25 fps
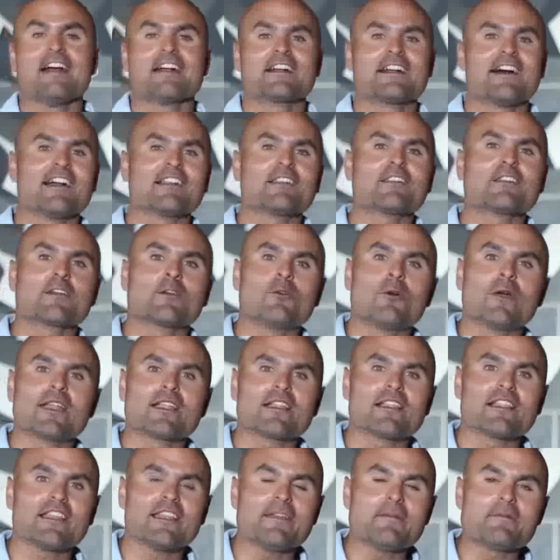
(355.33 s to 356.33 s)

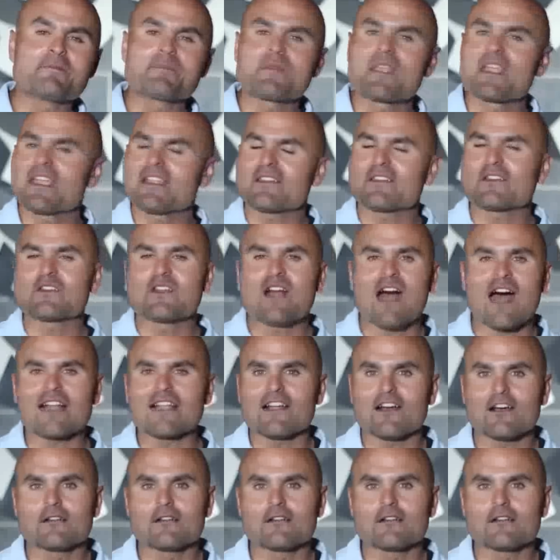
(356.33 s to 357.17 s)
Consequently, it's not